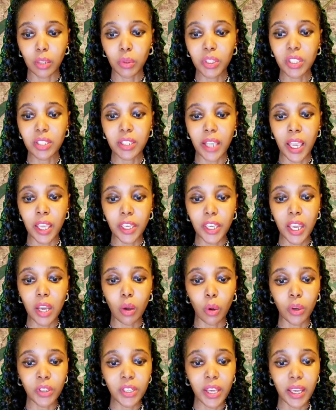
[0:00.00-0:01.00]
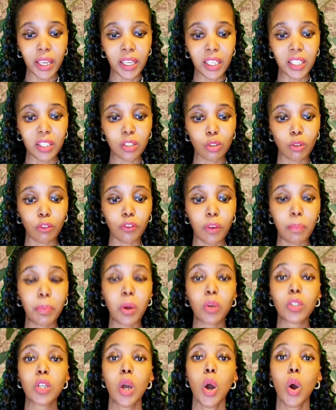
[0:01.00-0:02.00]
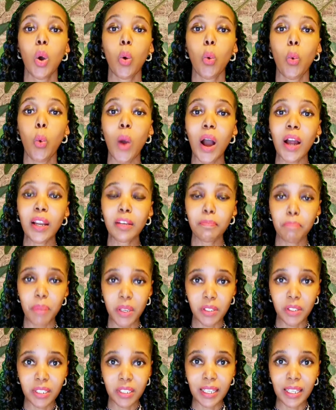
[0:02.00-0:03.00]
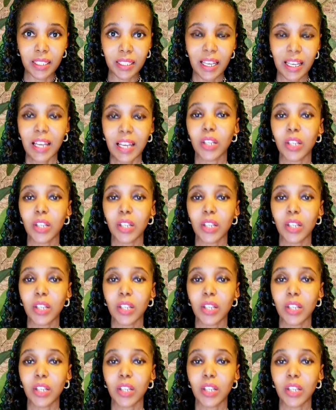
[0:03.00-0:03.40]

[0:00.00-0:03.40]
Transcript: which is a year-on-year increase of about 1%,